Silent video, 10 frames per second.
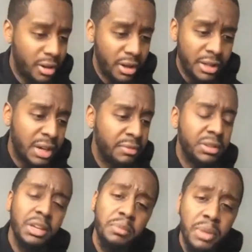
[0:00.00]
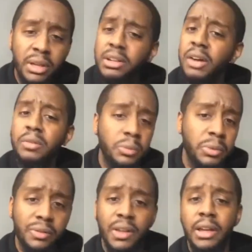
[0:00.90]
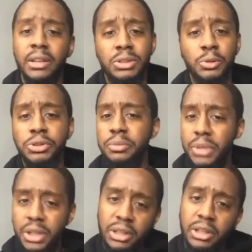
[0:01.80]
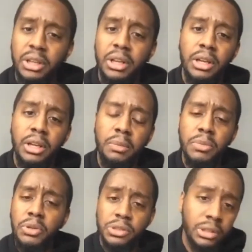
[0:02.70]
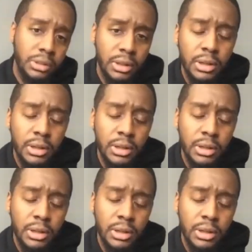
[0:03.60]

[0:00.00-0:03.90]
is everything being covered with like social media and the music?